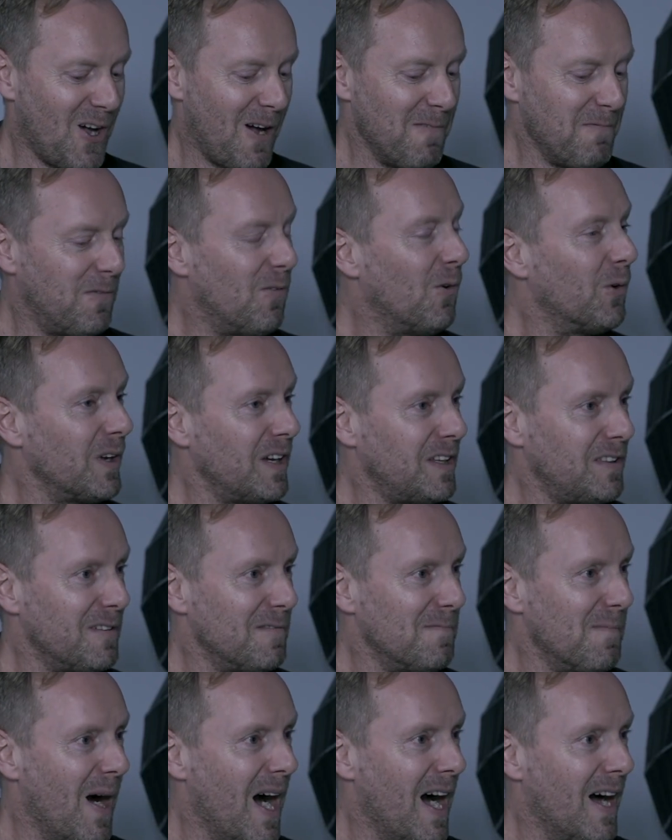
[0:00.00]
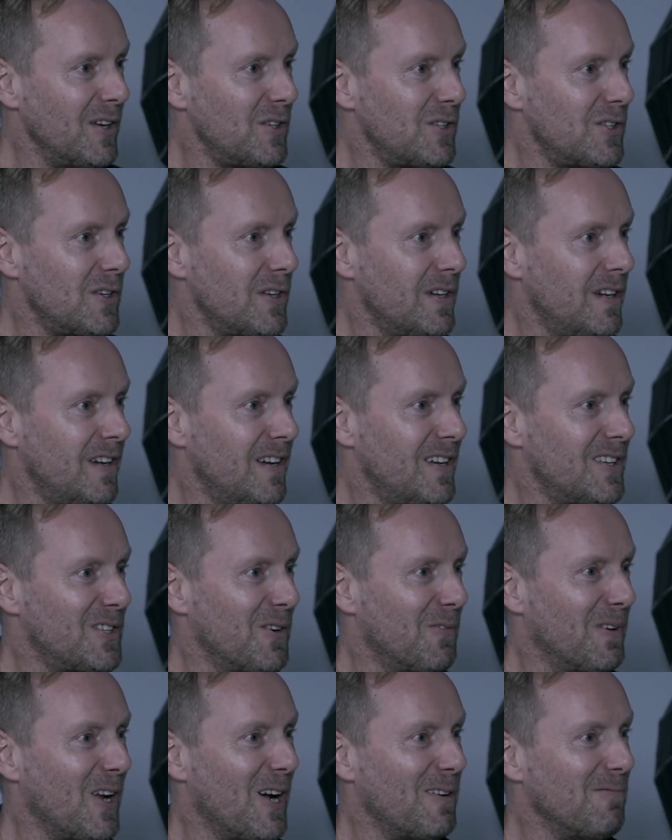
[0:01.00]
I'm 14th of March. So
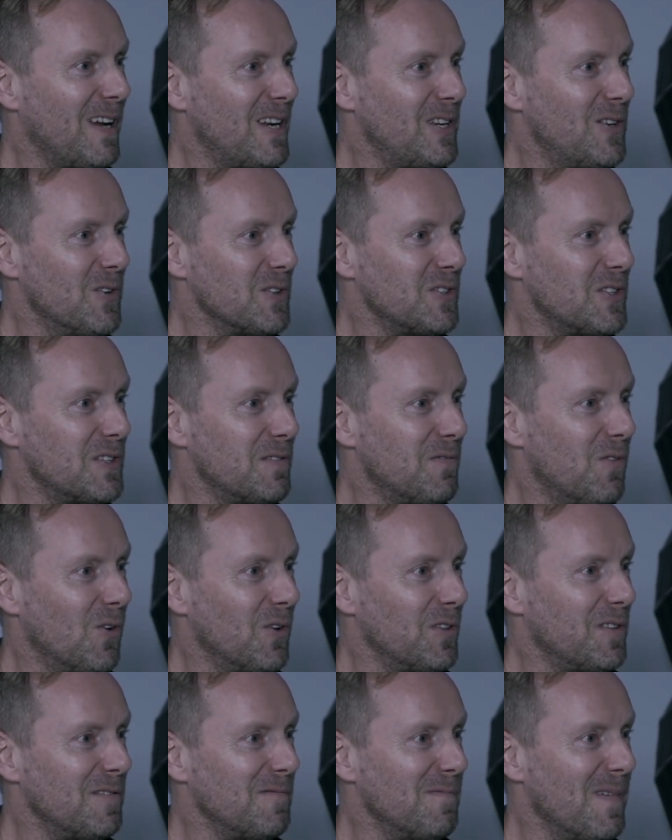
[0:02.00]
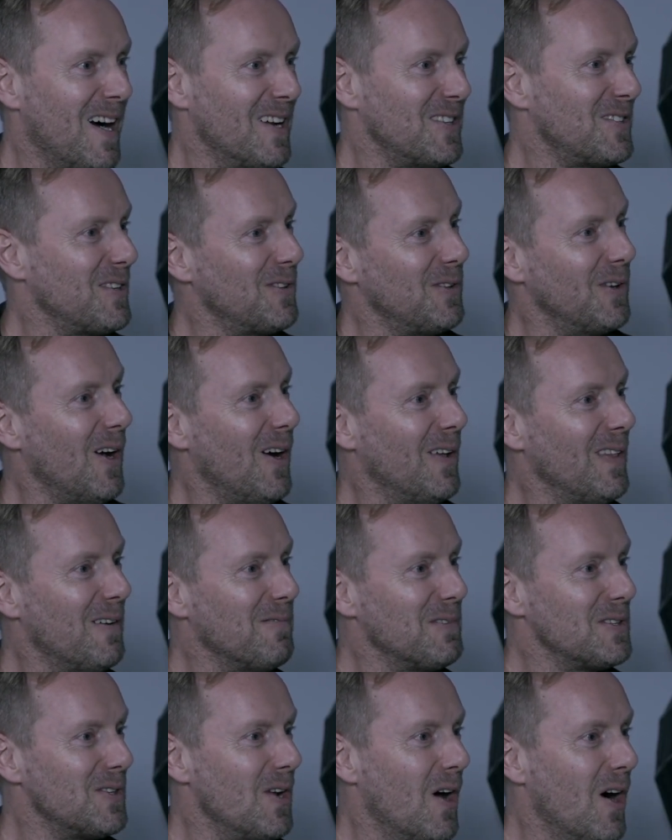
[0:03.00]
when I read yours as 4th of March, I thought, oh, that
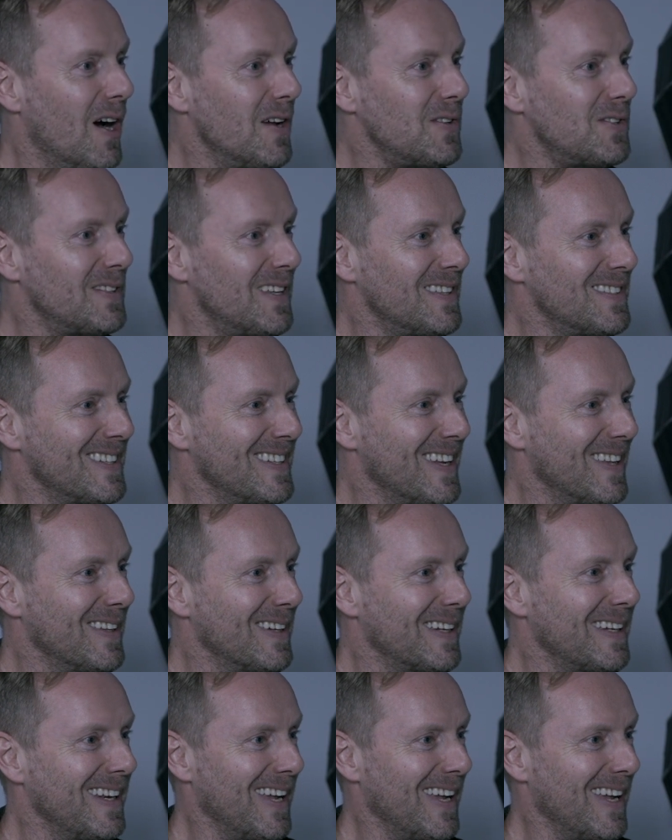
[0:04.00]
was nice. That's another okay.